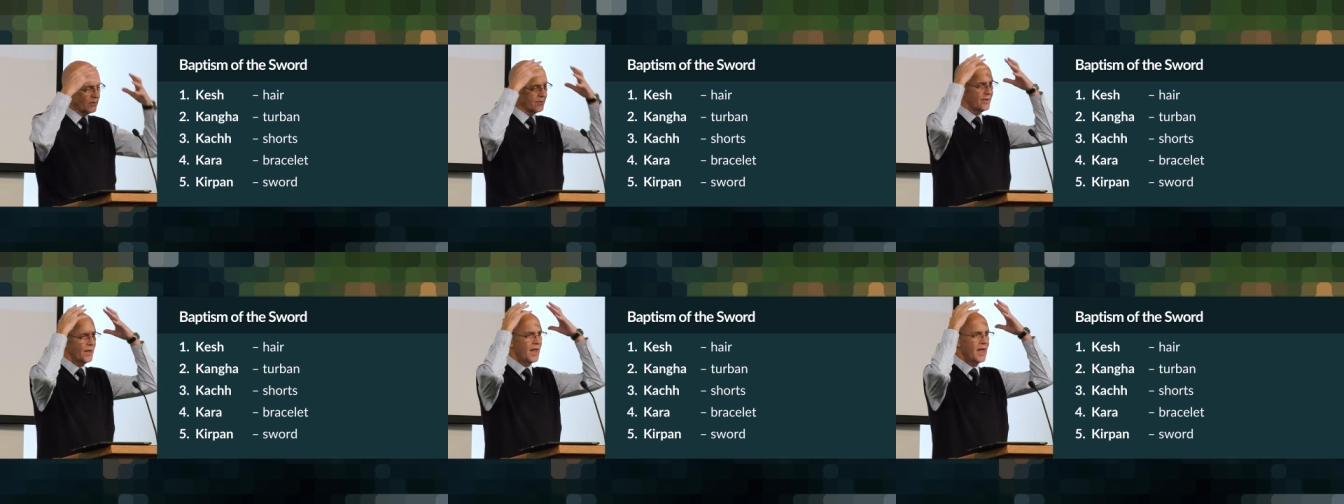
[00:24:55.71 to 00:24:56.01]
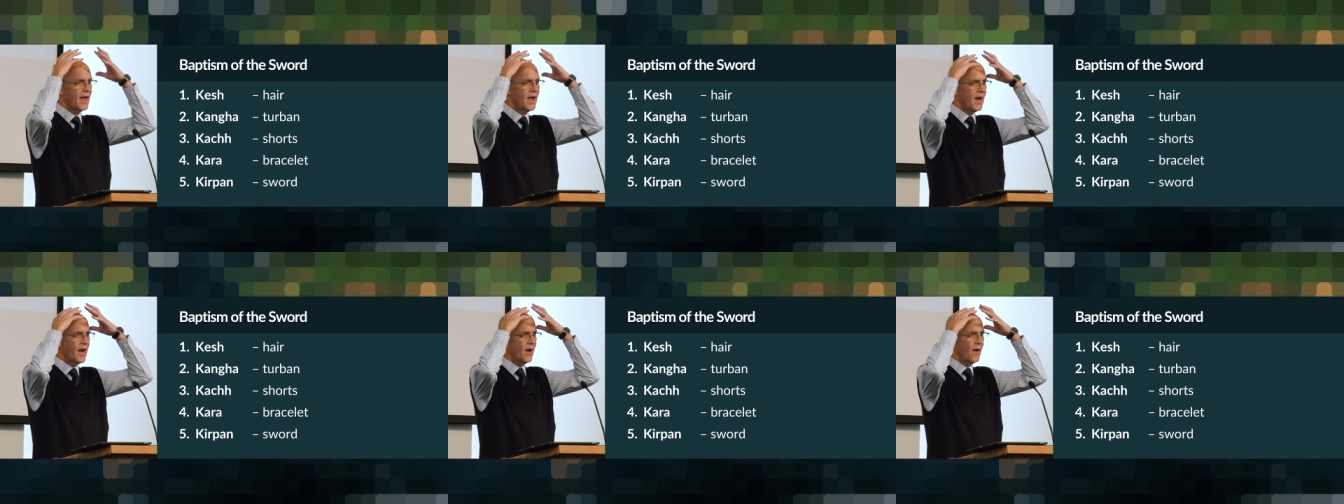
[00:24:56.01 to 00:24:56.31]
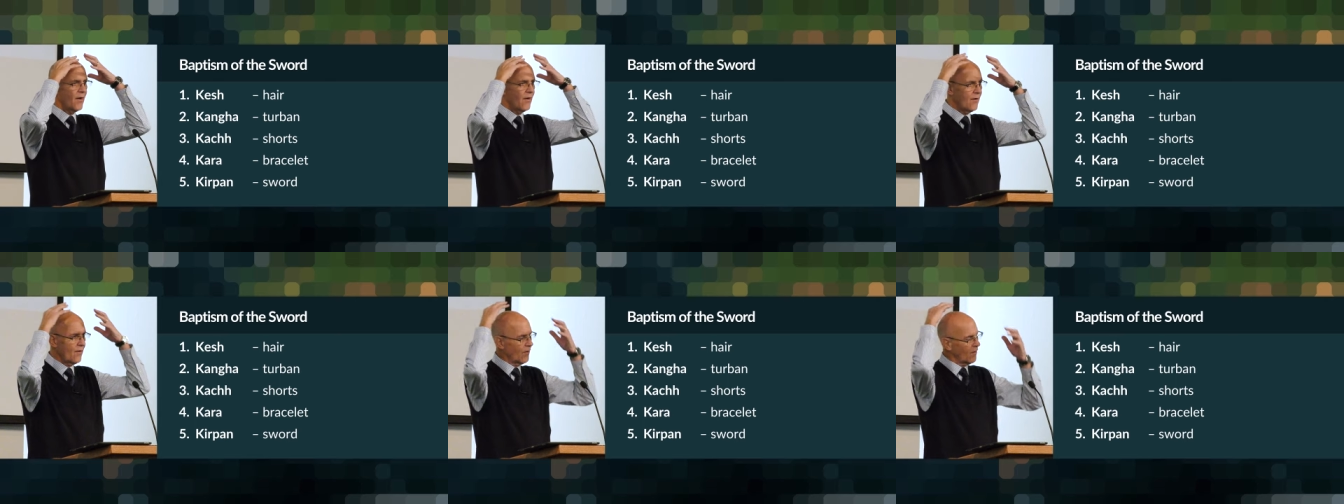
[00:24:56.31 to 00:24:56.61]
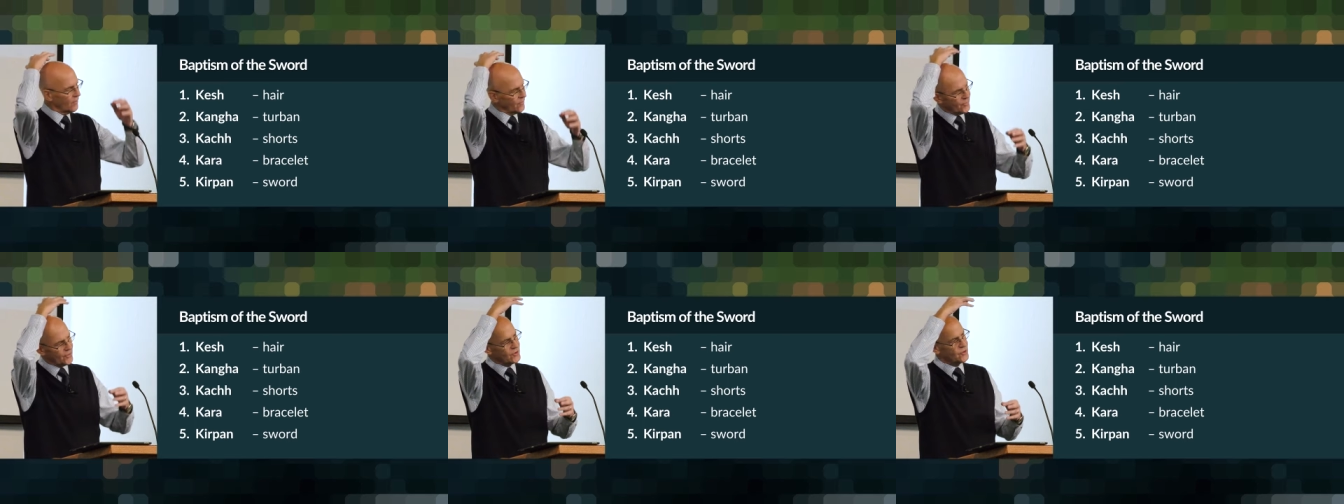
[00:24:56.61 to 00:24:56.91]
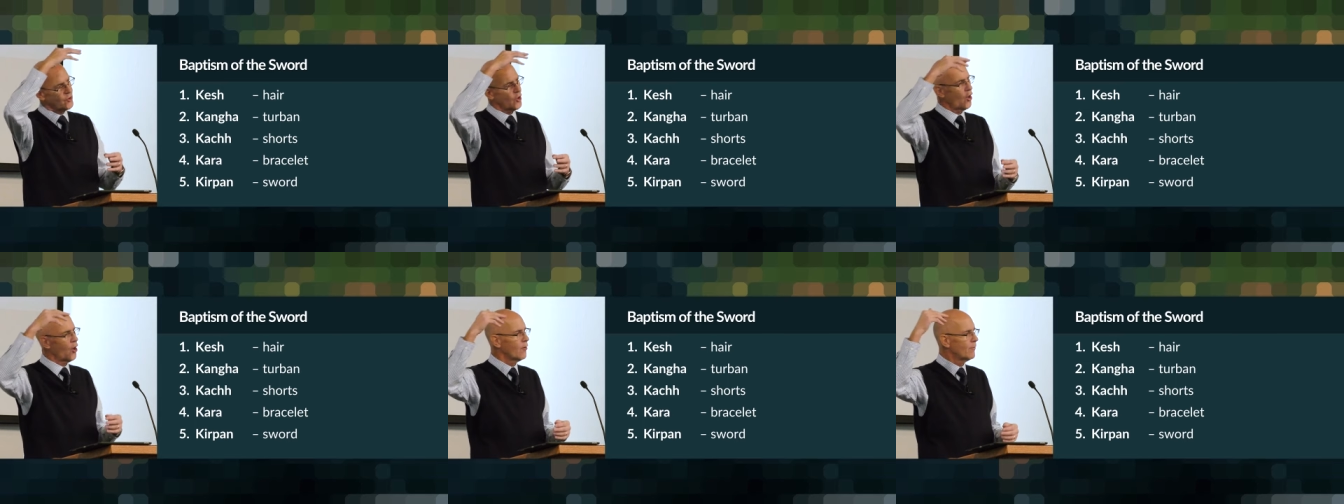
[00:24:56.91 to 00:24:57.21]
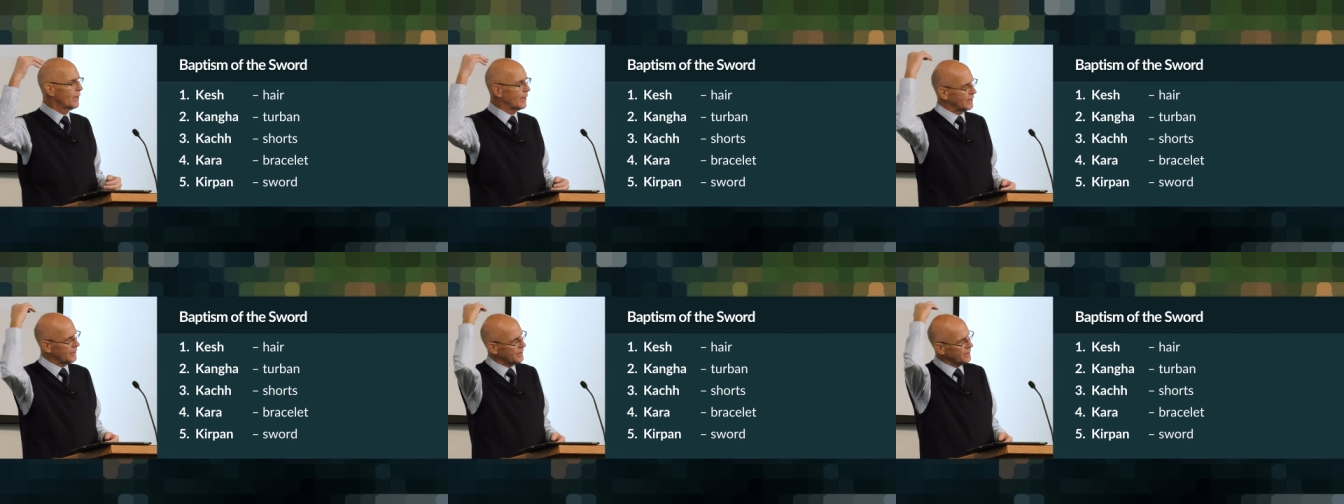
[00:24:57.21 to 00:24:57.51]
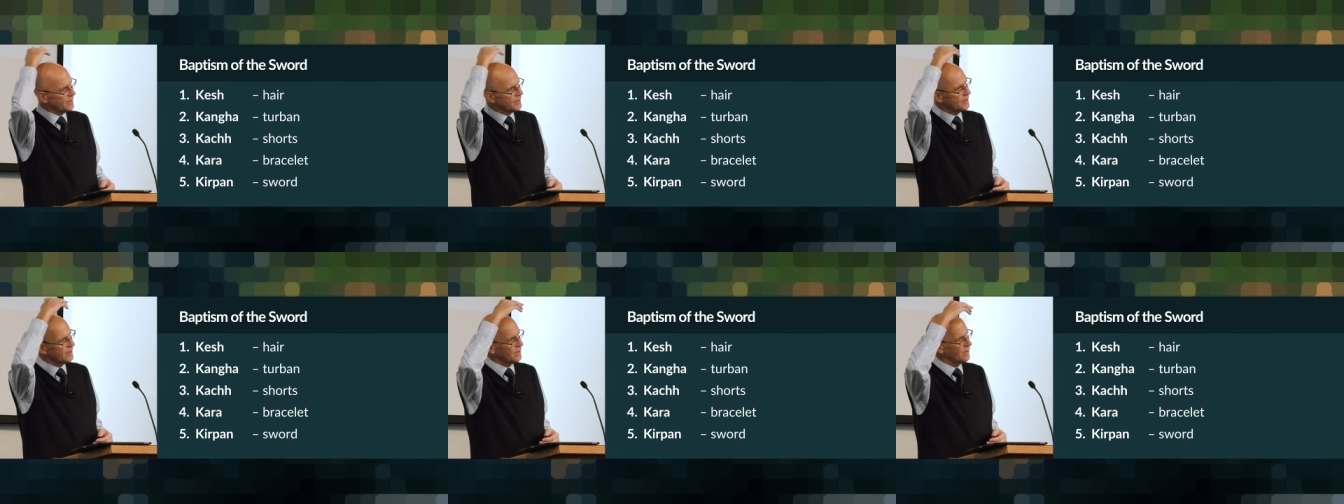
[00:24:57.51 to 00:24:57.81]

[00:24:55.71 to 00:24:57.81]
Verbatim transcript: the hair, the turban.